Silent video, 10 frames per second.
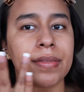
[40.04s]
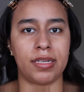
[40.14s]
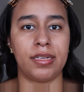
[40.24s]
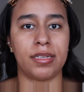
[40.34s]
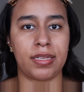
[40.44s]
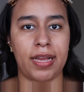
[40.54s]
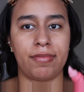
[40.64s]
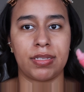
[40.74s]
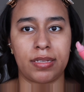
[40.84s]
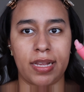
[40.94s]
It does
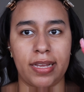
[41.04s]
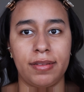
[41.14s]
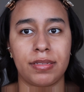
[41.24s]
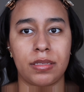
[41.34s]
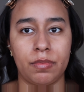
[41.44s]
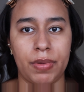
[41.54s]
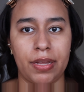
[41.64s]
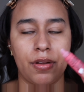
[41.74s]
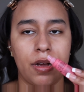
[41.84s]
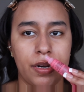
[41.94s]
have a slight
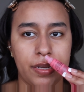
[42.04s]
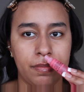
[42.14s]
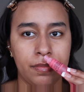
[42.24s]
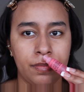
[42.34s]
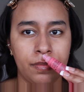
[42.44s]
smell on it.